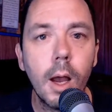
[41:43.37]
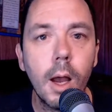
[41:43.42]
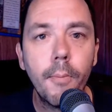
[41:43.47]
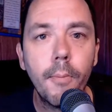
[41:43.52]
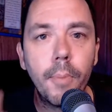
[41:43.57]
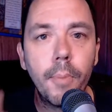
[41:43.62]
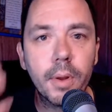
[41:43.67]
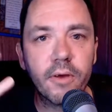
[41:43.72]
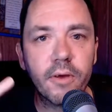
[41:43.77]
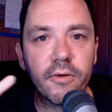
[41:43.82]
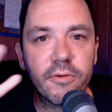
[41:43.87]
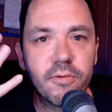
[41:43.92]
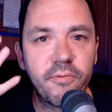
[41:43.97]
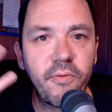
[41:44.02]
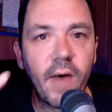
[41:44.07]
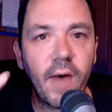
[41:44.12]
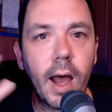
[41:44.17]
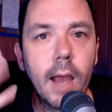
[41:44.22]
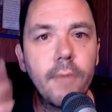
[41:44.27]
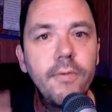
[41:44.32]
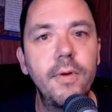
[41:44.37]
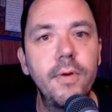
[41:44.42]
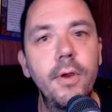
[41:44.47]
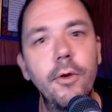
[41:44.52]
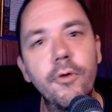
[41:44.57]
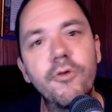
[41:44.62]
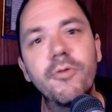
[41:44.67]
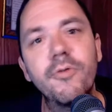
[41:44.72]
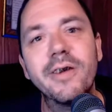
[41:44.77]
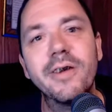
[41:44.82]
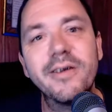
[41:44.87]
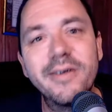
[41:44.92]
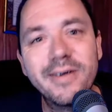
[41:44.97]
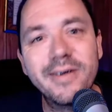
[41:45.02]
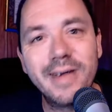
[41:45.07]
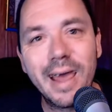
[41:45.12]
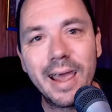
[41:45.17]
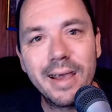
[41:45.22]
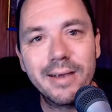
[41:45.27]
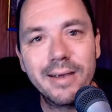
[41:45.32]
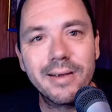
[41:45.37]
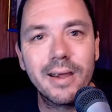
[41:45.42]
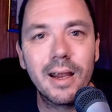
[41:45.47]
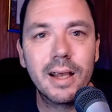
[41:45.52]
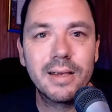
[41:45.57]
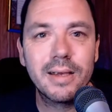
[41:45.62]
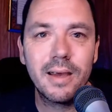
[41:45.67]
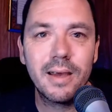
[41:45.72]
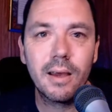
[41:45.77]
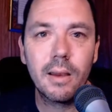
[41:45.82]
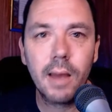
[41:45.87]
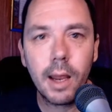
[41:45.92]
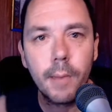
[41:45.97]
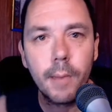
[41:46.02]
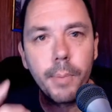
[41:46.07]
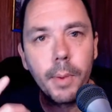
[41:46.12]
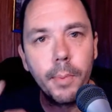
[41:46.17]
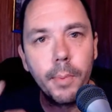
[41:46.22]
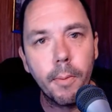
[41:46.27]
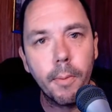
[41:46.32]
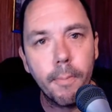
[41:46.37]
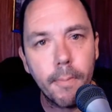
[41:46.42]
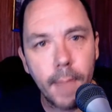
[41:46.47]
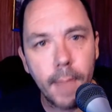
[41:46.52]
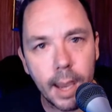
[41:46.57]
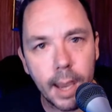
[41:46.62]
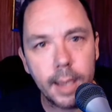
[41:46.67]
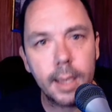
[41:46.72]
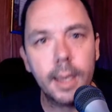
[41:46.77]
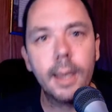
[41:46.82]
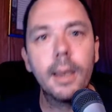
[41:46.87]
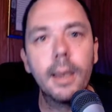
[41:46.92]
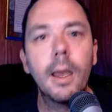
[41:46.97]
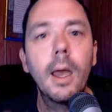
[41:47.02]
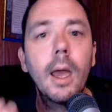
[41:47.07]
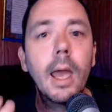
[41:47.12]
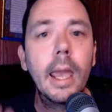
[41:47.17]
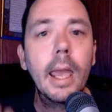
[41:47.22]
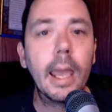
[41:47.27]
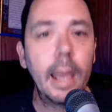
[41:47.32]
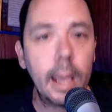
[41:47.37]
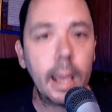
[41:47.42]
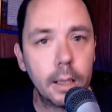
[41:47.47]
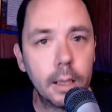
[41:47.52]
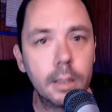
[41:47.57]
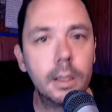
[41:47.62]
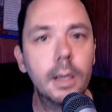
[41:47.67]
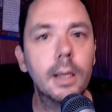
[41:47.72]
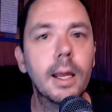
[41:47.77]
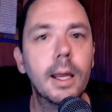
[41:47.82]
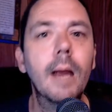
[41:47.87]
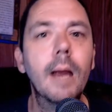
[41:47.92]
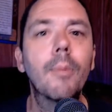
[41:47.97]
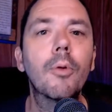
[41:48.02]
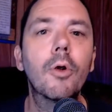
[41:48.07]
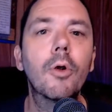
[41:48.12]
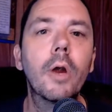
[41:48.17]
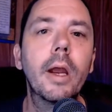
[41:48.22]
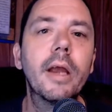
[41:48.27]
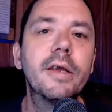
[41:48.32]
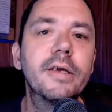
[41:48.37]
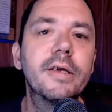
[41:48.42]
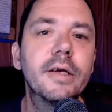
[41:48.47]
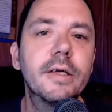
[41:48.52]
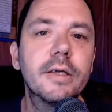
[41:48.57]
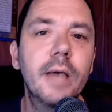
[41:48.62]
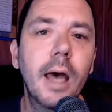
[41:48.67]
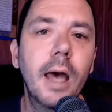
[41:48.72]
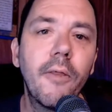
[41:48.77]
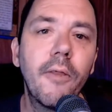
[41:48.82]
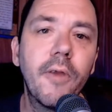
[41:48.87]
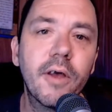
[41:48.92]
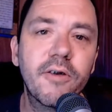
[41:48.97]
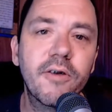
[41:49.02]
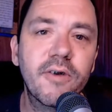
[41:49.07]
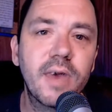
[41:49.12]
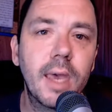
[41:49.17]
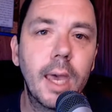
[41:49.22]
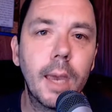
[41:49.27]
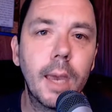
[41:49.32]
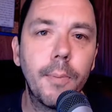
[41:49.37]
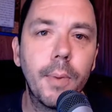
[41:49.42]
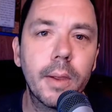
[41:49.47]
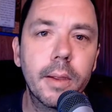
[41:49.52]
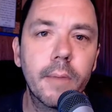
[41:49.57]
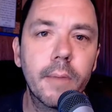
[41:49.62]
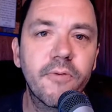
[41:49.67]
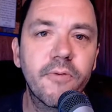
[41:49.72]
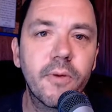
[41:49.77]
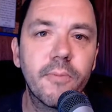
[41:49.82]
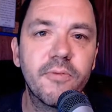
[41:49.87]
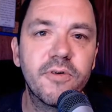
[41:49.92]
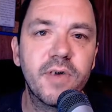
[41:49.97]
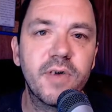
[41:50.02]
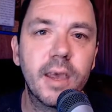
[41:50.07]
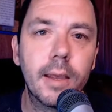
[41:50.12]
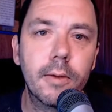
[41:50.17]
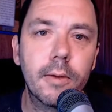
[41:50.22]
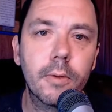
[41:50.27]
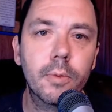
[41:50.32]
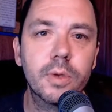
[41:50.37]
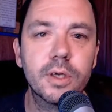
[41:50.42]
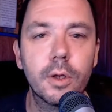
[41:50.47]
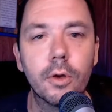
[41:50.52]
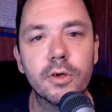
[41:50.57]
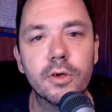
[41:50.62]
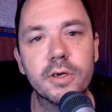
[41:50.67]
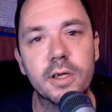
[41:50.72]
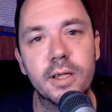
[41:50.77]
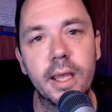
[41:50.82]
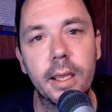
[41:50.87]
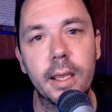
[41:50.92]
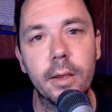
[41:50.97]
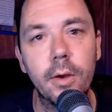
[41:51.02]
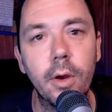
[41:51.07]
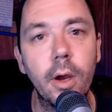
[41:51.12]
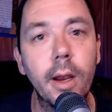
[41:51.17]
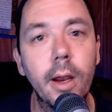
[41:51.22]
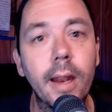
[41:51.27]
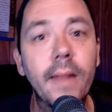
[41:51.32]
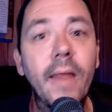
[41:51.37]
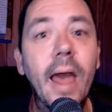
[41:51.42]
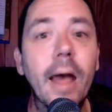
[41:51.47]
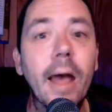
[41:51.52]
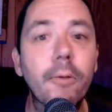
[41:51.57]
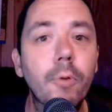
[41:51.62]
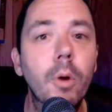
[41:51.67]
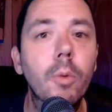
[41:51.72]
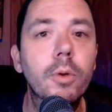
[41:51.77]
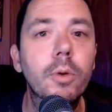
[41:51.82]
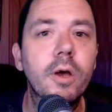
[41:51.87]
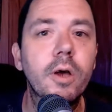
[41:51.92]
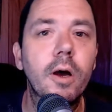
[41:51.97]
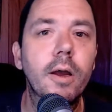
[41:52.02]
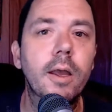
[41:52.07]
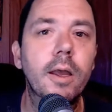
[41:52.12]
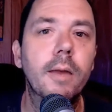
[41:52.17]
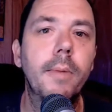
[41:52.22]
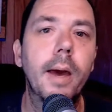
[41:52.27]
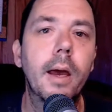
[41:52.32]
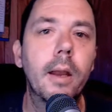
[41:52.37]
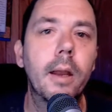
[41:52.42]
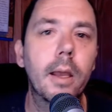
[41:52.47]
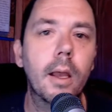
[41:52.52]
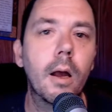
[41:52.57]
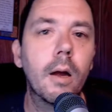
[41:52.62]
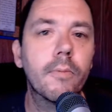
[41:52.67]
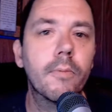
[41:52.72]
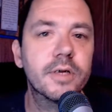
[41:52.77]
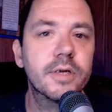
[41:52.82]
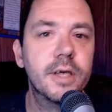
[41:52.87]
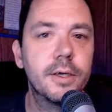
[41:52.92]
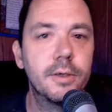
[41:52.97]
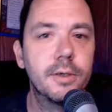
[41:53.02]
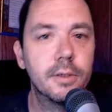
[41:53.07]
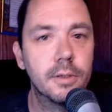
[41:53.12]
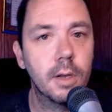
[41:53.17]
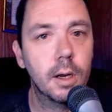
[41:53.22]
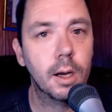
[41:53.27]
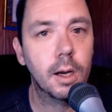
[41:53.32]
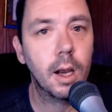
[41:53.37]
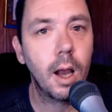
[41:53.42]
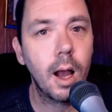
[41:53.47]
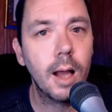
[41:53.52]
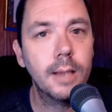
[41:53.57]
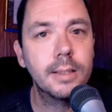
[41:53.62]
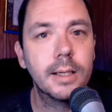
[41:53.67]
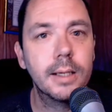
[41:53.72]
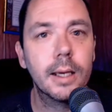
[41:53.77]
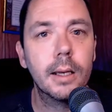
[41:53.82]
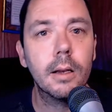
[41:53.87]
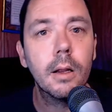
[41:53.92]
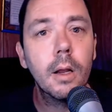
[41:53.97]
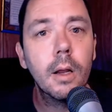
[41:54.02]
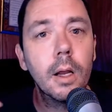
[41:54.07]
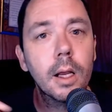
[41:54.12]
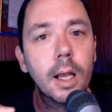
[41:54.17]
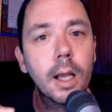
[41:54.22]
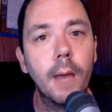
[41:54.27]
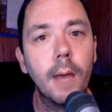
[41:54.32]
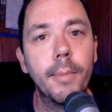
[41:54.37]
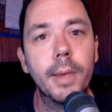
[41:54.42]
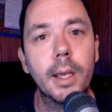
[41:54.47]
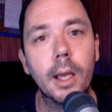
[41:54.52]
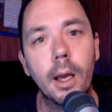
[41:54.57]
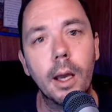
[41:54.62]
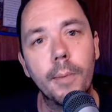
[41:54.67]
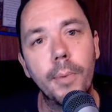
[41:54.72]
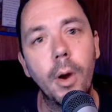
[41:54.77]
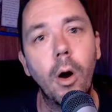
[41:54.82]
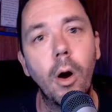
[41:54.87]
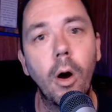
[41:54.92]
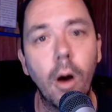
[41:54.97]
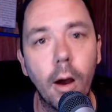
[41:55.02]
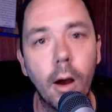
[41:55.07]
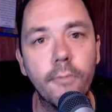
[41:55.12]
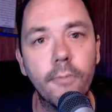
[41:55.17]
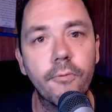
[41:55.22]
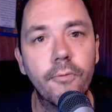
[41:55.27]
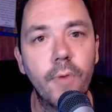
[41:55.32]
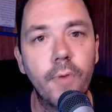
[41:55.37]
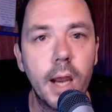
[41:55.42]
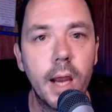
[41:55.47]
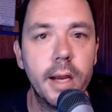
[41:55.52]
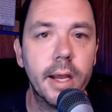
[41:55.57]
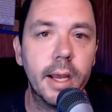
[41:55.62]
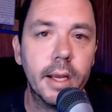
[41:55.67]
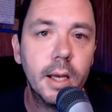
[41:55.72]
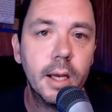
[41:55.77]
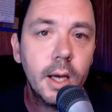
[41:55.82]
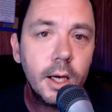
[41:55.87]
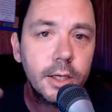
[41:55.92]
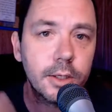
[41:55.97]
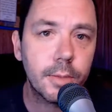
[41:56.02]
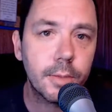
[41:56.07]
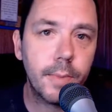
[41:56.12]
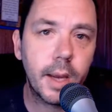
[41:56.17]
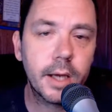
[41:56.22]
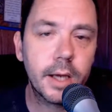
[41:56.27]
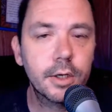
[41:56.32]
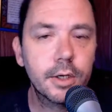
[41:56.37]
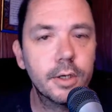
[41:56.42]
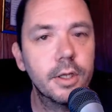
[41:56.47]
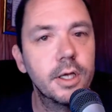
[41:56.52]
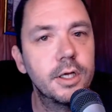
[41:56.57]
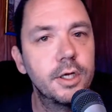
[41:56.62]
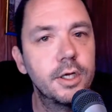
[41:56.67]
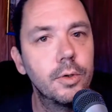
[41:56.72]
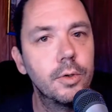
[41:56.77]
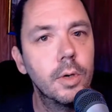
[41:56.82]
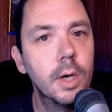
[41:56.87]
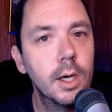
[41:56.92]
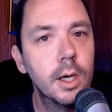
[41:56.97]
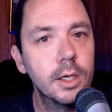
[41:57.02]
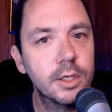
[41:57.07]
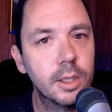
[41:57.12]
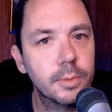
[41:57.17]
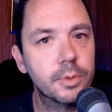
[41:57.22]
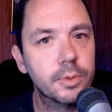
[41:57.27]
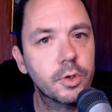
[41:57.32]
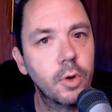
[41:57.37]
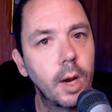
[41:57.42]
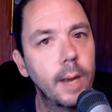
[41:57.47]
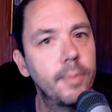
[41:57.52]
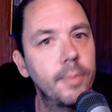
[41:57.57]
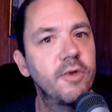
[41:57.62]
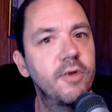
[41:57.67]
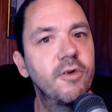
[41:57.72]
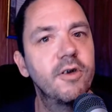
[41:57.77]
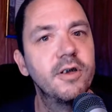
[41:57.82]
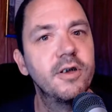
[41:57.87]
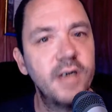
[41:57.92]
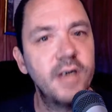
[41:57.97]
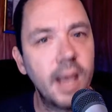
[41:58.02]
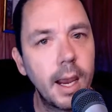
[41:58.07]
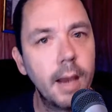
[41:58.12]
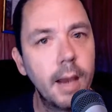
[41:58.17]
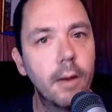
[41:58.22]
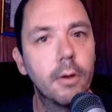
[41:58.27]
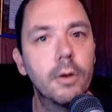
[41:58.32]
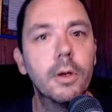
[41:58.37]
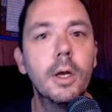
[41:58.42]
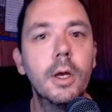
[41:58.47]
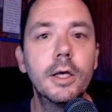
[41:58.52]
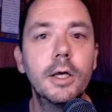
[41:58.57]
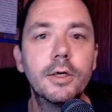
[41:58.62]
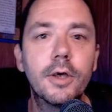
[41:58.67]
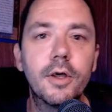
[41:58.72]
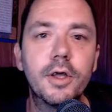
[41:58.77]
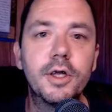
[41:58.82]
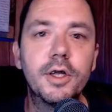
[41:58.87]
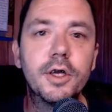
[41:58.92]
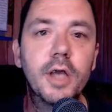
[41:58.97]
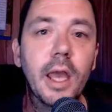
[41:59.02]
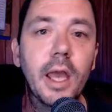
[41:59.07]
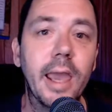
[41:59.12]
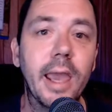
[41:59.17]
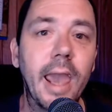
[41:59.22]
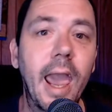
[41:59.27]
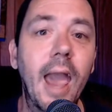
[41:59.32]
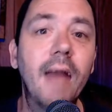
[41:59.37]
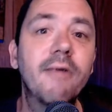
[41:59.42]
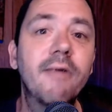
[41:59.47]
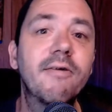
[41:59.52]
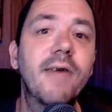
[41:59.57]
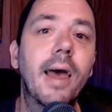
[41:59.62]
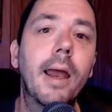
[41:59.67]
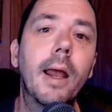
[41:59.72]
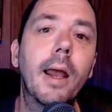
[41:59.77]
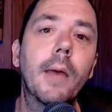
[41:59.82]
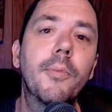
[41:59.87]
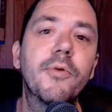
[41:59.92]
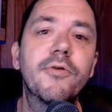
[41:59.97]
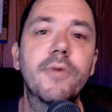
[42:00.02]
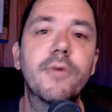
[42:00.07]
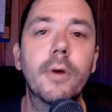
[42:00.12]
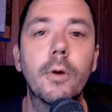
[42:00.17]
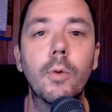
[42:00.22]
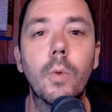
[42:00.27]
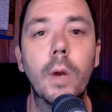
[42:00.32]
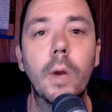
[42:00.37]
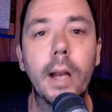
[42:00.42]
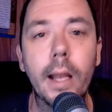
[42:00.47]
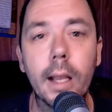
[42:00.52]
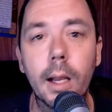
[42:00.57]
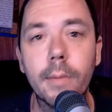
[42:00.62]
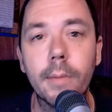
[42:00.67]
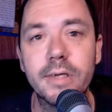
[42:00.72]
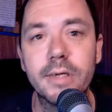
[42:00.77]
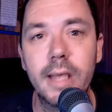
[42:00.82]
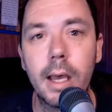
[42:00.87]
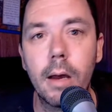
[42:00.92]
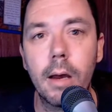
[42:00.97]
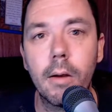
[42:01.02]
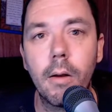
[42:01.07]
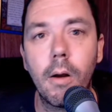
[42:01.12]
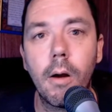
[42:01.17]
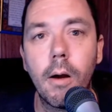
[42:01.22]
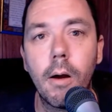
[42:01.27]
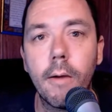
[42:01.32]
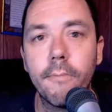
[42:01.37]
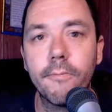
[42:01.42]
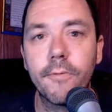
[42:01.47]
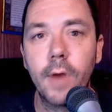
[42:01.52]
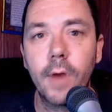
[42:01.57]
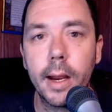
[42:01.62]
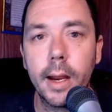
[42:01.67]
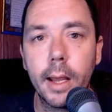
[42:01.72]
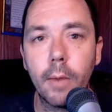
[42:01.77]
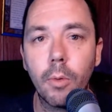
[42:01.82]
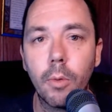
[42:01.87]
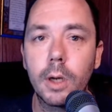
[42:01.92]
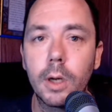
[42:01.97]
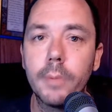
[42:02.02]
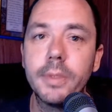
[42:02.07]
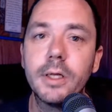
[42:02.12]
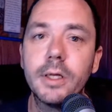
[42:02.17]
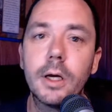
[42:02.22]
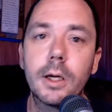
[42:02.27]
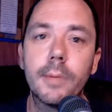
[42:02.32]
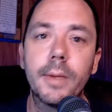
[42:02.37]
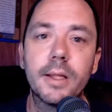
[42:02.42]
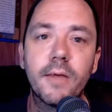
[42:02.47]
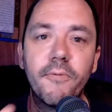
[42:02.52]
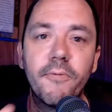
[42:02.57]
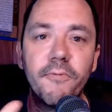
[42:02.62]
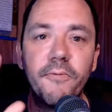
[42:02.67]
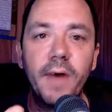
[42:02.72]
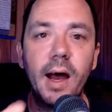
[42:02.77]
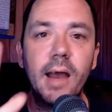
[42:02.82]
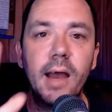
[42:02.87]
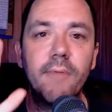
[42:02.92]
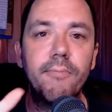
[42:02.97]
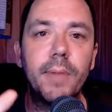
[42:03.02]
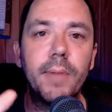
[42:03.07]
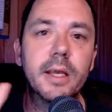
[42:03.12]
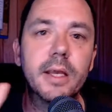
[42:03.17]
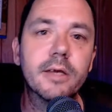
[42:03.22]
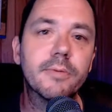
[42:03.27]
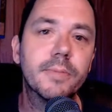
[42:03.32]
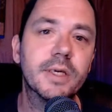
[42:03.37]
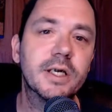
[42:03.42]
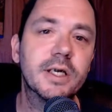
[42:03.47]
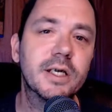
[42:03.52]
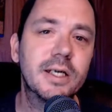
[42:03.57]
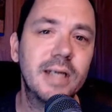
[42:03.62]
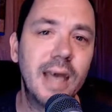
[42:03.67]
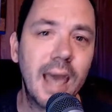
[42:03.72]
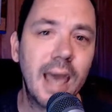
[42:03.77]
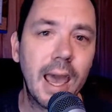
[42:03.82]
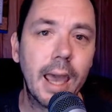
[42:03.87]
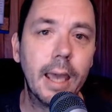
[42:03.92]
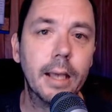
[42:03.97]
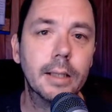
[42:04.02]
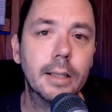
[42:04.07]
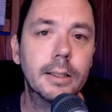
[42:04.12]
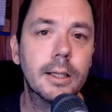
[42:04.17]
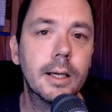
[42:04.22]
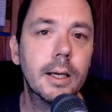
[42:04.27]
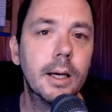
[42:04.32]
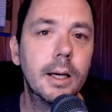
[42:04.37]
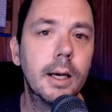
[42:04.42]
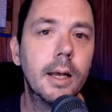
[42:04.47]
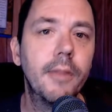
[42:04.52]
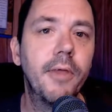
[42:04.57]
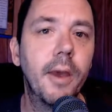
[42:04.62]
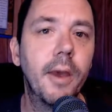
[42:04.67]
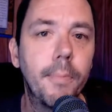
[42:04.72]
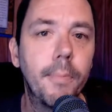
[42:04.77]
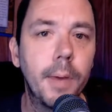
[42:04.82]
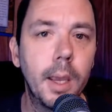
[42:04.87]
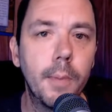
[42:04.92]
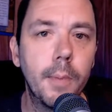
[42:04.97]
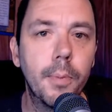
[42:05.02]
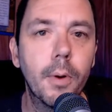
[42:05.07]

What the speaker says: But there's 5 huge mistakes that I see a lot of people making in collaborations that's keeping them from seeing the results that they could. And that's what we're talking about at Conversations on Content coming up on Friday. So make sure that you subscribe to the channel so that you can catch that episode when it comes out on Friday. We're going to be talking about the 5 biggest mistakes that people